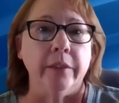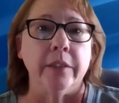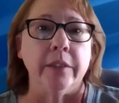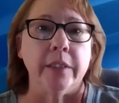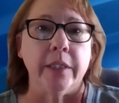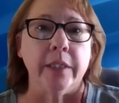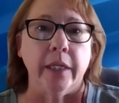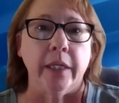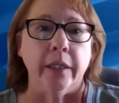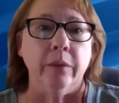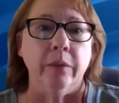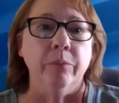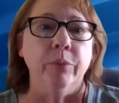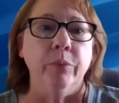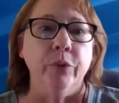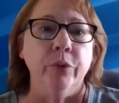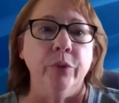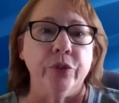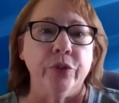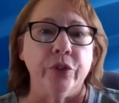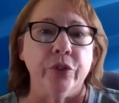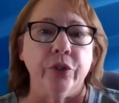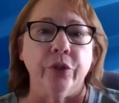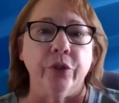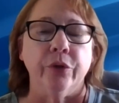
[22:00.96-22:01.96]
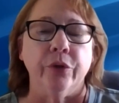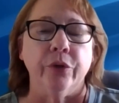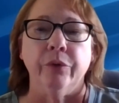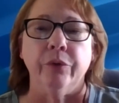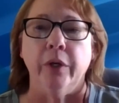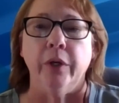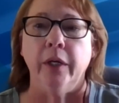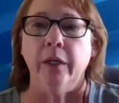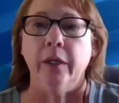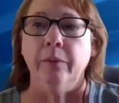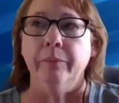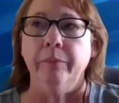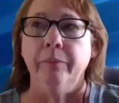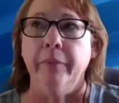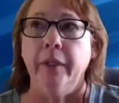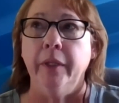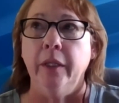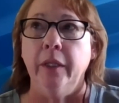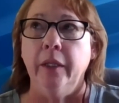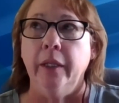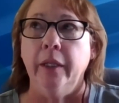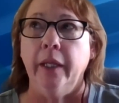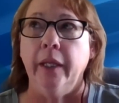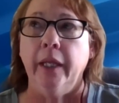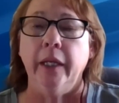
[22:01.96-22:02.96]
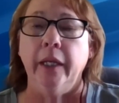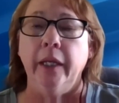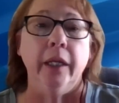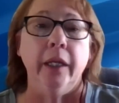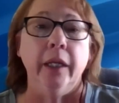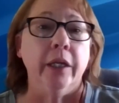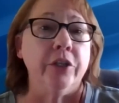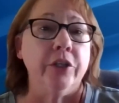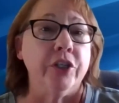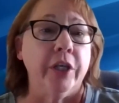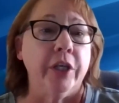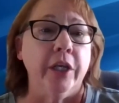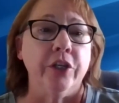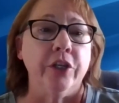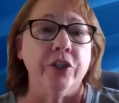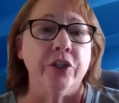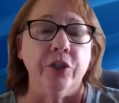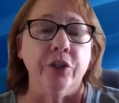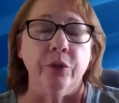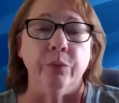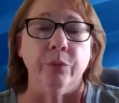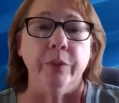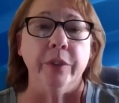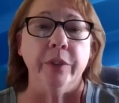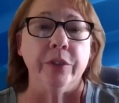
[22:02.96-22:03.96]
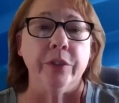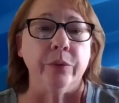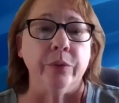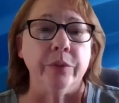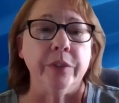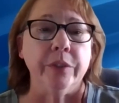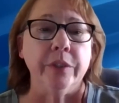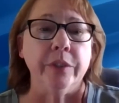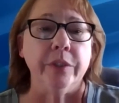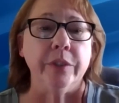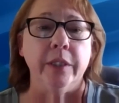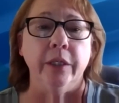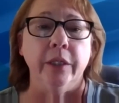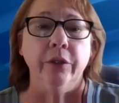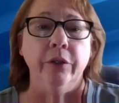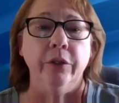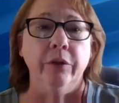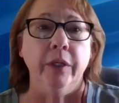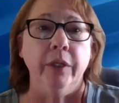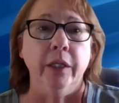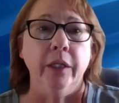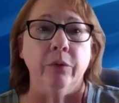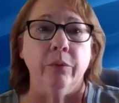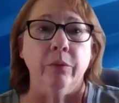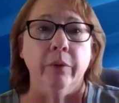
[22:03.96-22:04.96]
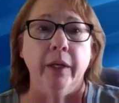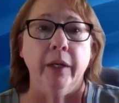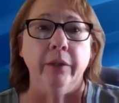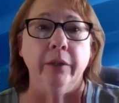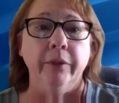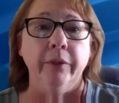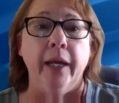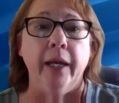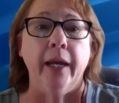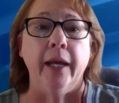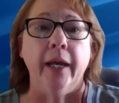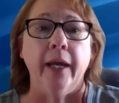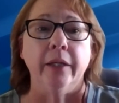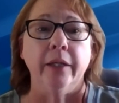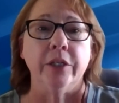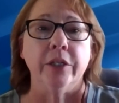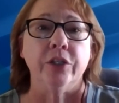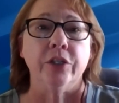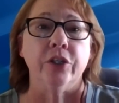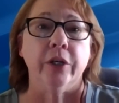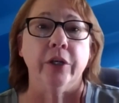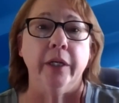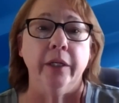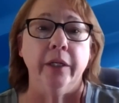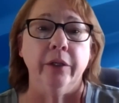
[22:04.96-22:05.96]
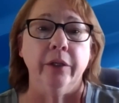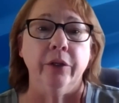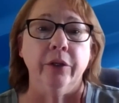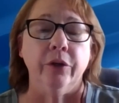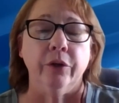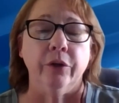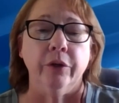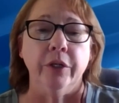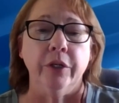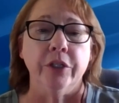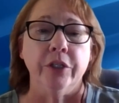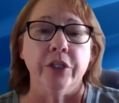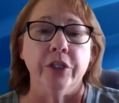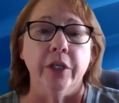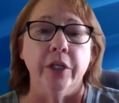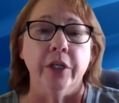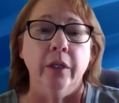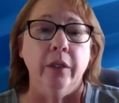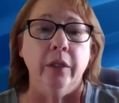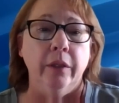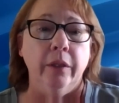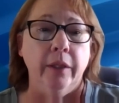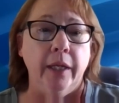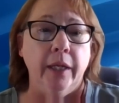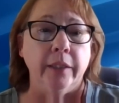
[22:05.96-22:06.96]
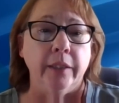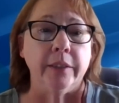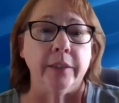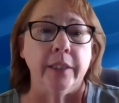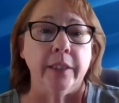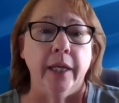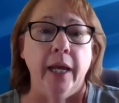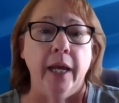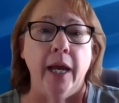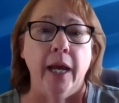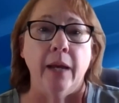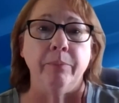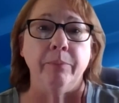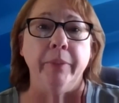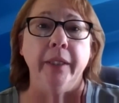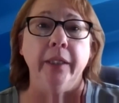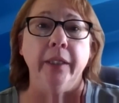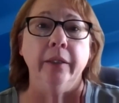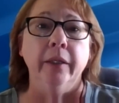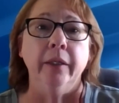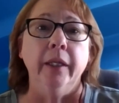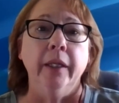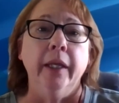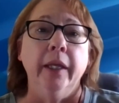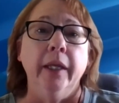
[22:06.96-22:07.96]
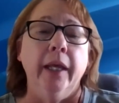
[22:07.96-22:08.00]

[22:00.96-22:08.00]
second booster, any education or resources that you need around that to try to encourage that to happen.